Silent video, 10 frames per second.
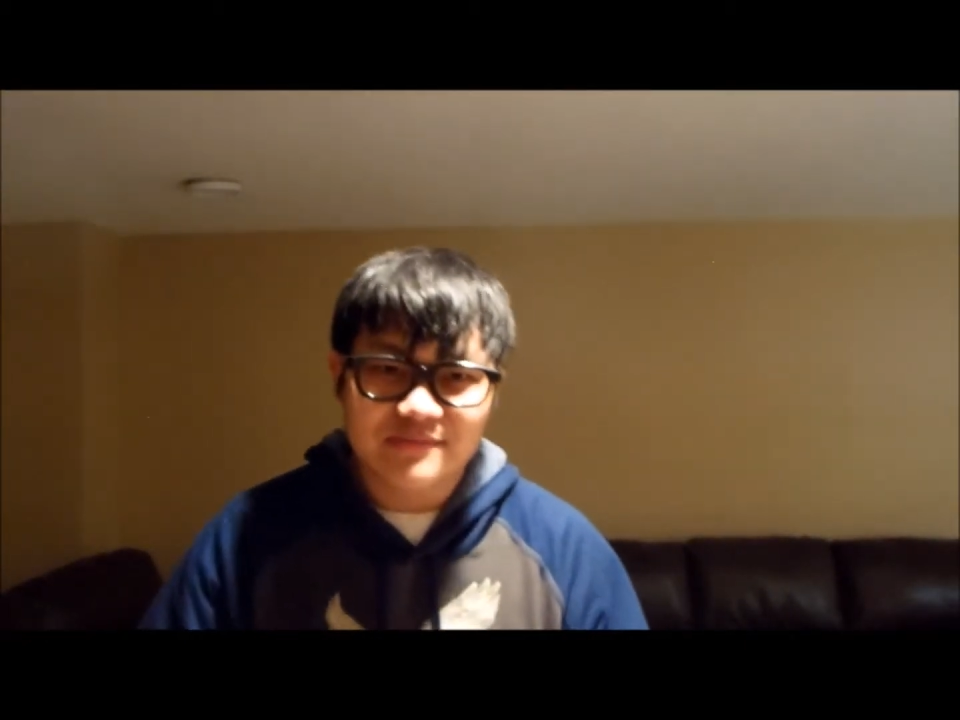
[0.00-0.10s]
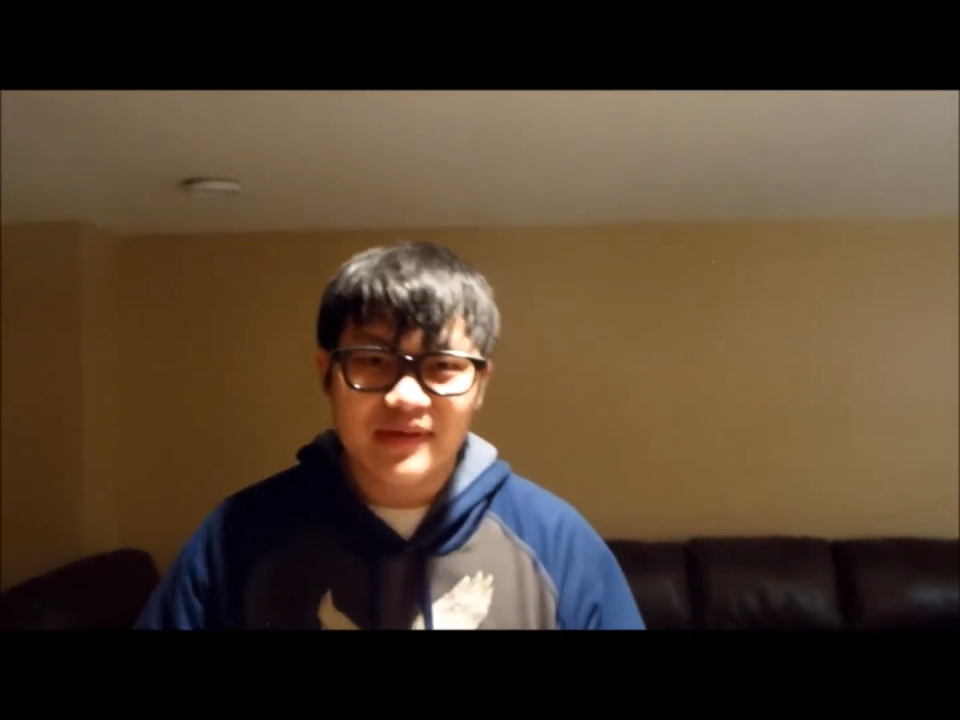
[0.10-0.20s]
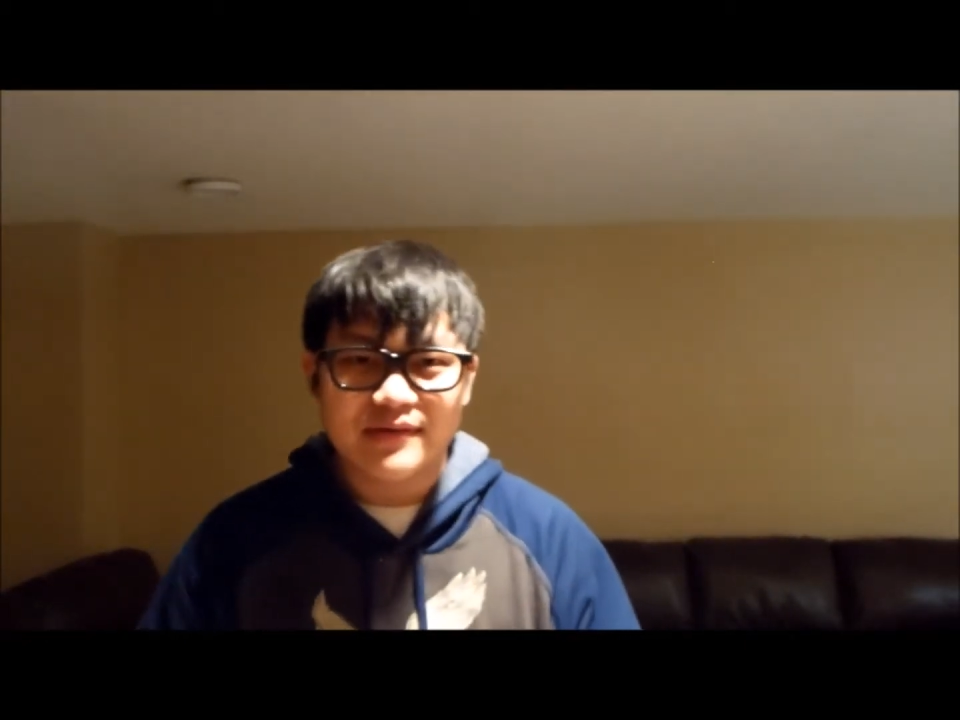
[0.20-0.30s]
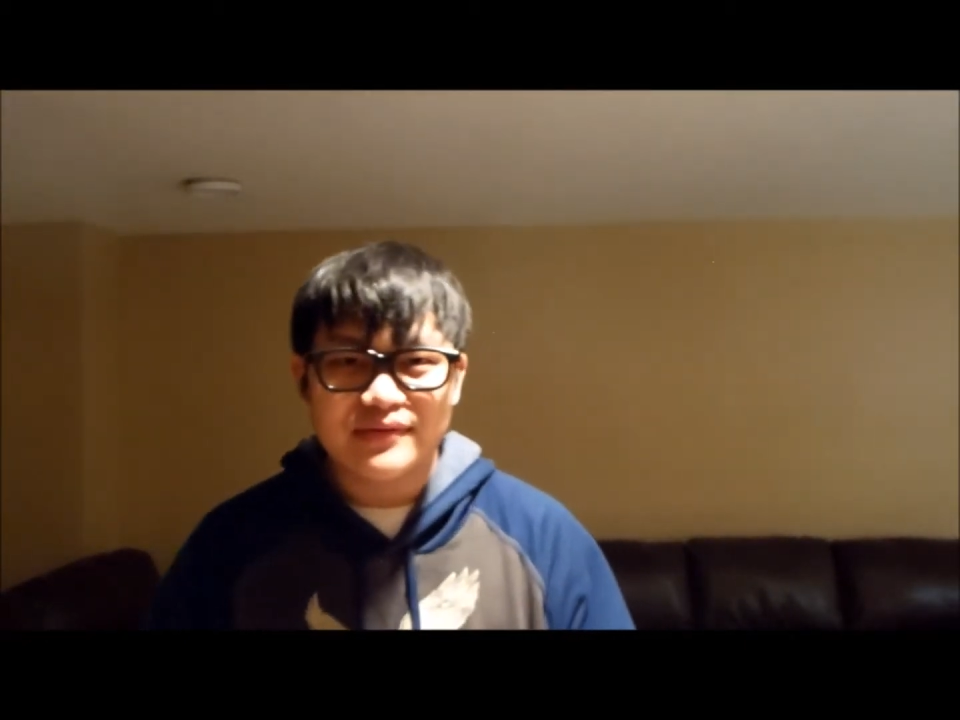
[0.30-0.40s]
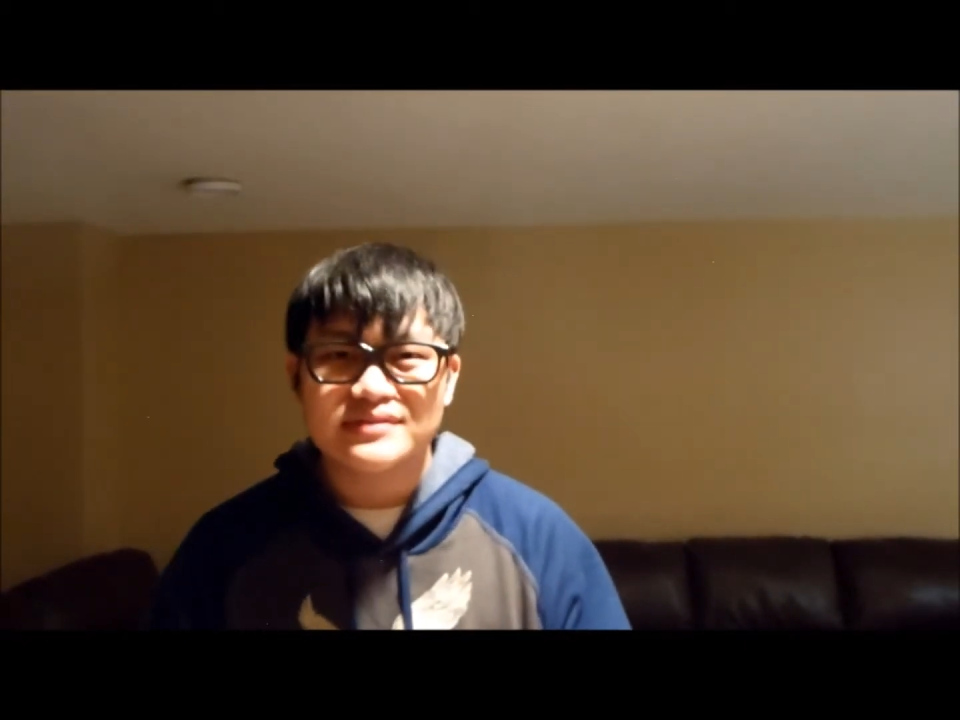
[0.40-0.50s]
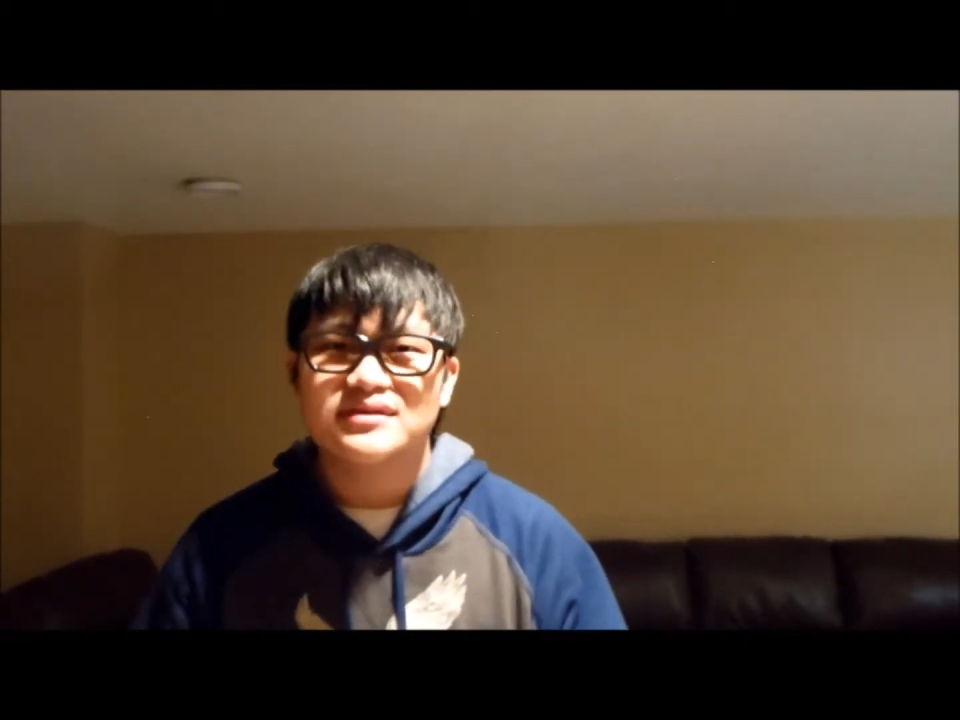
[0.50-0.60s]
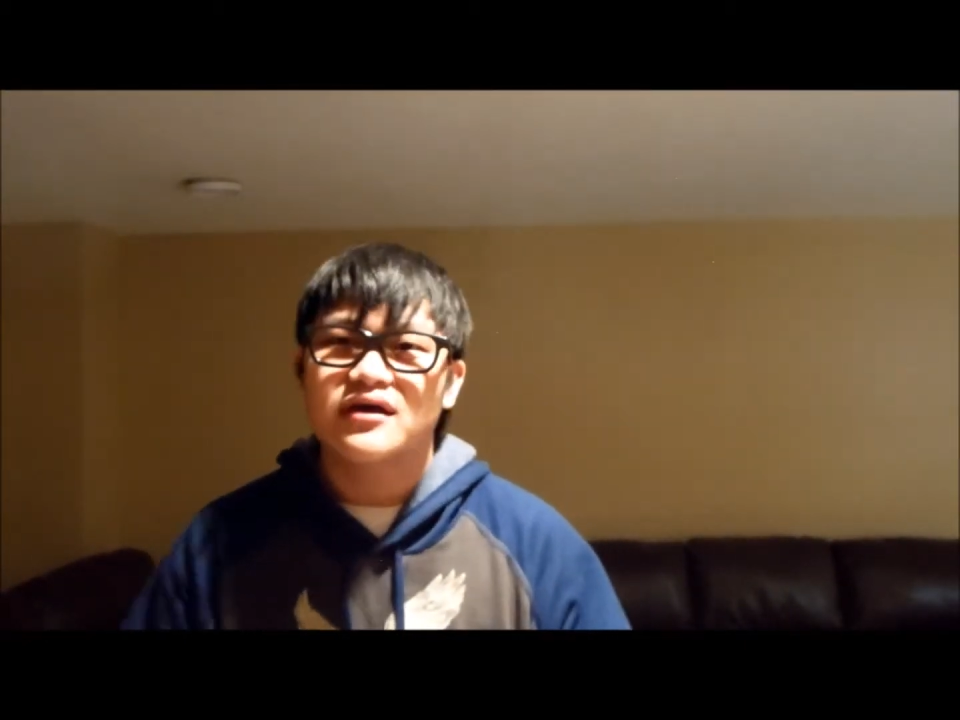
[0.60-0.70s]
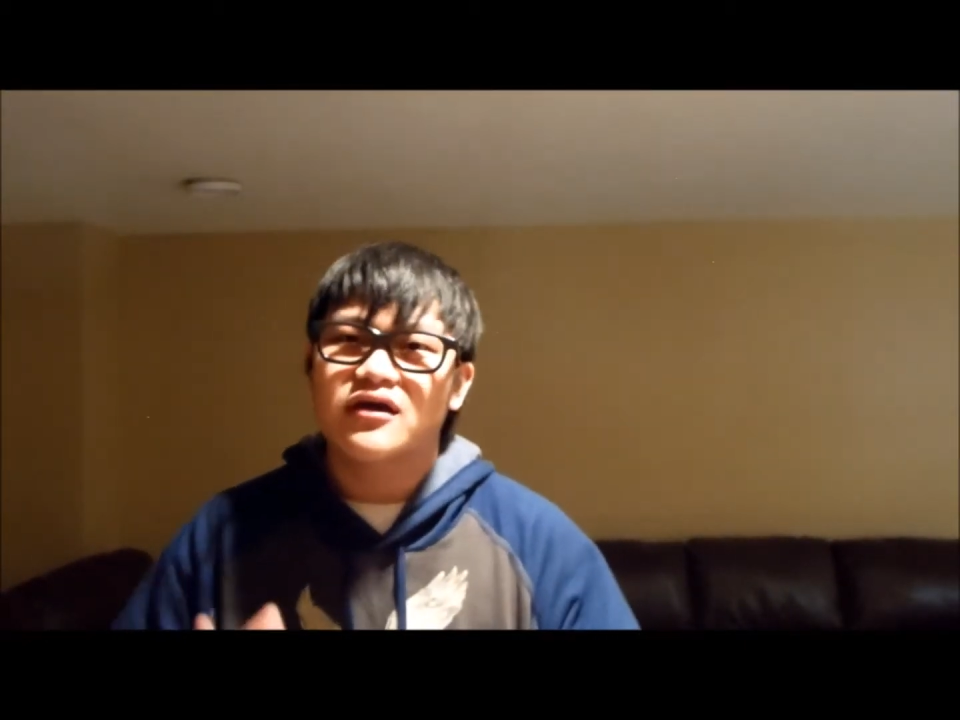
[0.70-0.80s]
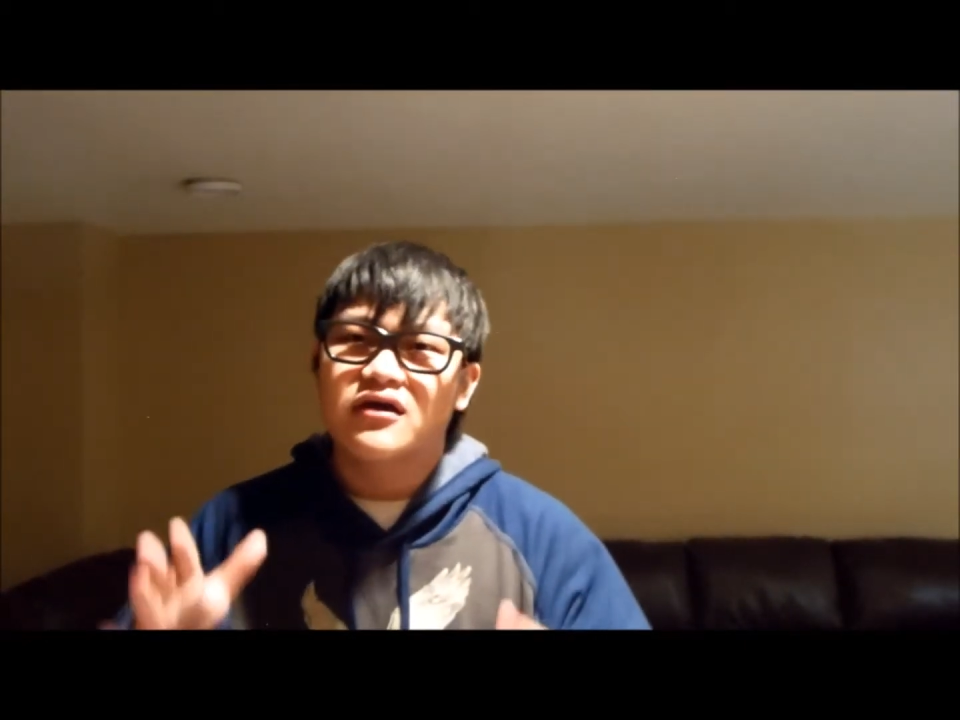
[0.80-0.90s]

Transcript: babies.